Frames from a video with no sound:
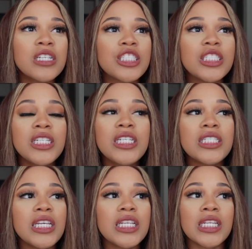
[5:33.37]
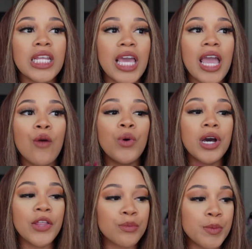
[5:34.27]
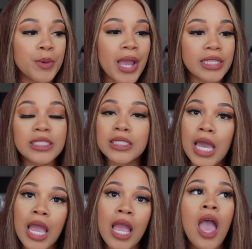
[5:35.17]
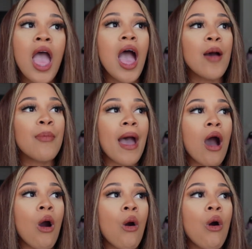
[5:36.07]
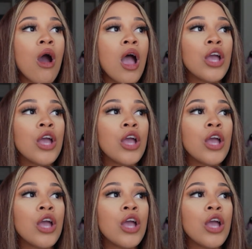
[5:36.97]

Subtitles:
She didn't let what other people had to say about,